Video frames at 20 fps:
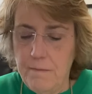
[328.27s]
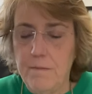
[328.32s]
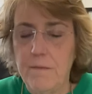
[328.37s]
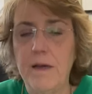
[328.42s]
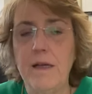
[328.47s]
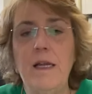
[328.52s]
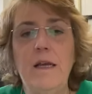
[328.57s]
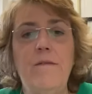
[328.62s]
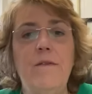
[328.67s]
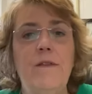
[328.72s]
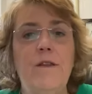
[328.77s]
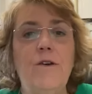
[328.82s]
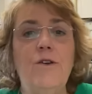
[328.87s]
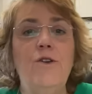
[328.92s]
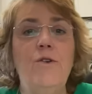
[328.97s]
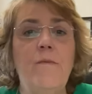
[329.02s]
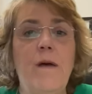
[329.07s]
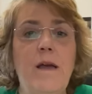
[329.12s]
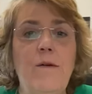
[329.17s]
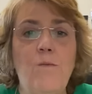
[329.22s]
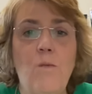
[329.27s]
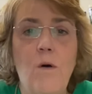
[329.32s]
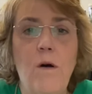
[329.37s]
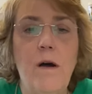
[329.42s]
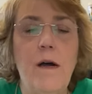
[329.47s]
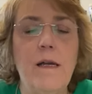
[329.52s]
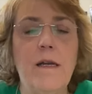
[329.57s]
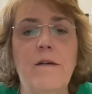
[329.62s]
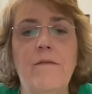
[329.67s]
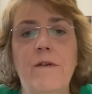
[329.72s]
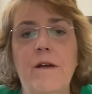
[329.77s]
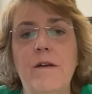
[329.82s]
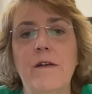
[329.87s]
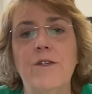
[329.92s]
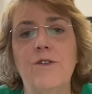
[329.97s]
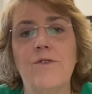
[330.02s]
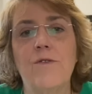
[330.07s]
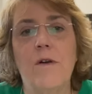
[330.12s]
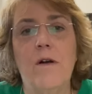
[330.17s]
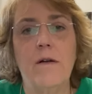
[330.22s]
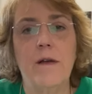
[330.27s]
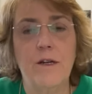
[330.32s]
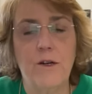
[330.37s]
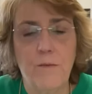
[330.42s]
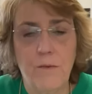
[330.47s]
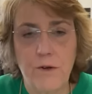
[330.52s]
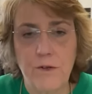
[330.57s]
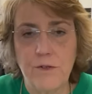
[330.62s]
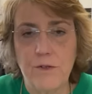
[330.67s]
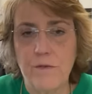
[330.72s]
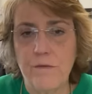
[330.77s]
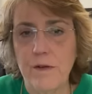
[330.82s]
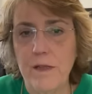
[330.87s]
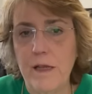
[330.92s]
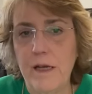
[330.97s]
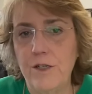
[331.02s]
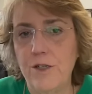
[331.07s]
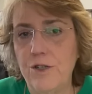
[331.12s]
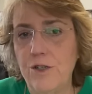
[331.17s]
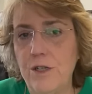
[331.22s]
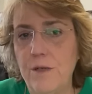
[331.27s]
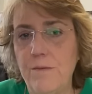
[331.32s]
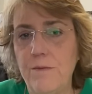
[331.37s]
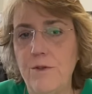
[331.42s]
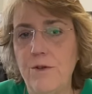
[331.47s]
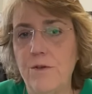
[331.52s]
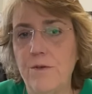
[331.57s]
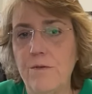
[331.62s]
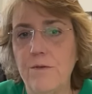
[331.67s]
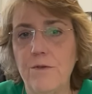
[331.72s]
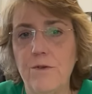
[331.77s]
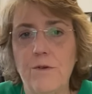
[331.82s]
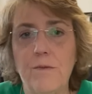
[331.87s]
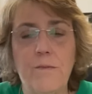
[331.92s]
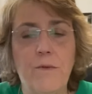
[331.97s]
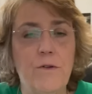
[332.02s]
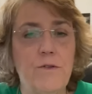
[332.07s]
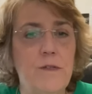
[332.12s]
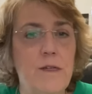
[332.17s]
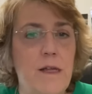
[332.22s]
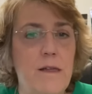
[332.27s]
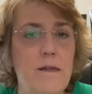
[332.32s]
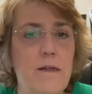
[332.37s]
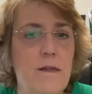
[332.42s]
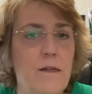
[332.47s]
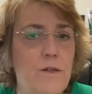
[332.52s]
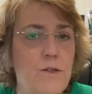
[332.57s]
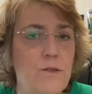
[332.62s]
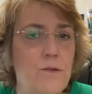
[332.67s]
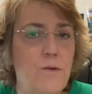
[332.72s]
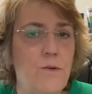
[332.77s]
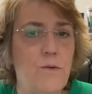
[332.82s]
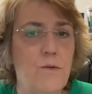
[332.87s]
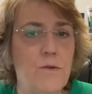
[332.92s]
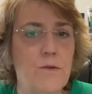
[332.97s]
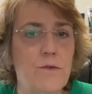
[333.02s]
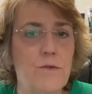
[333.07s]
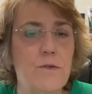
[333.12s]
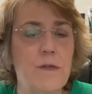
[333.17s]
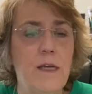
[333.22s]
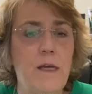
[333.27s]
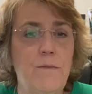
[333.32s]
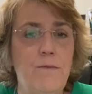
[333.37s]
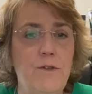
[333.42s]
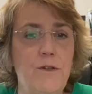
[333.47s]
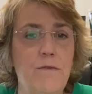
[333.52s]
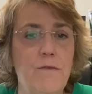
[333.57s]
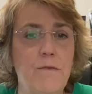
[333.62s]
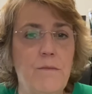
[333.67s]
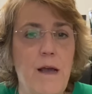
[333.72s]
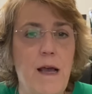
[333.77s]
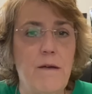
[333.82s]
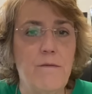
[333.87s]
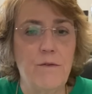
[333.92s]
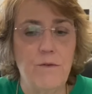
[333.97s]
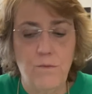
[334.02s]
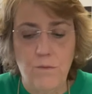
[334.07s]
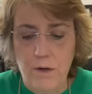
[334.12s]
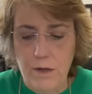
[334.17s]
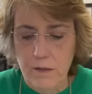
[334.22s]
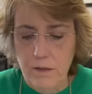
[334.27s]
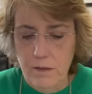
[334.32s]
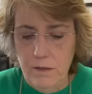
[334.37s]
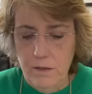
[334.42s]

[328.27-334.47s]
even though you may want a very strong interpersonal relationship, your personality disorders keeps you from having one.